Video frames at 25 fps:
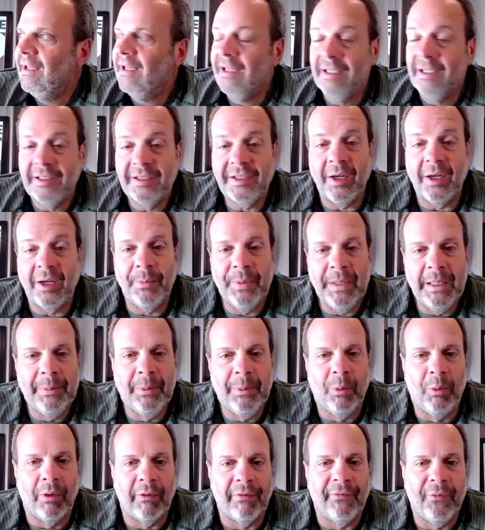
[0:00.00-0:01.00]
some
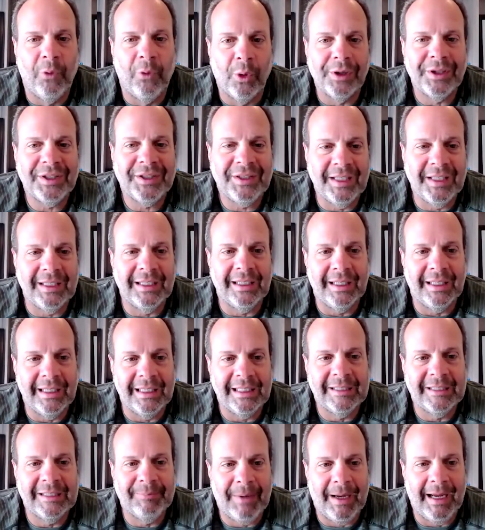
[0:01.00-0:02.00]
people were forced into
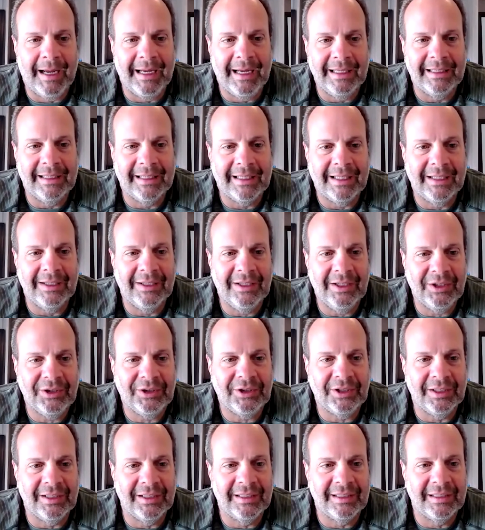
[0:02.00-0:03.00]
this by the
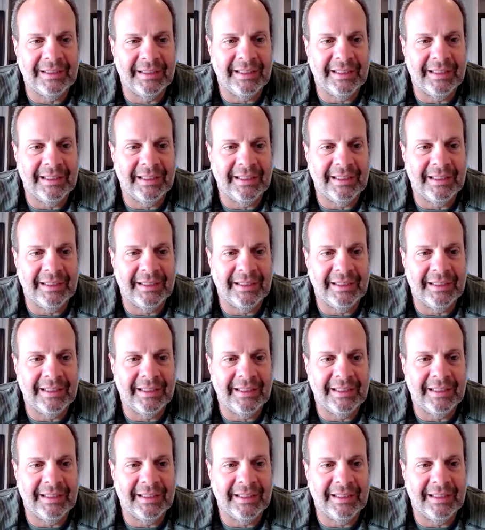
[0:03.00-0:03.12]
conditions,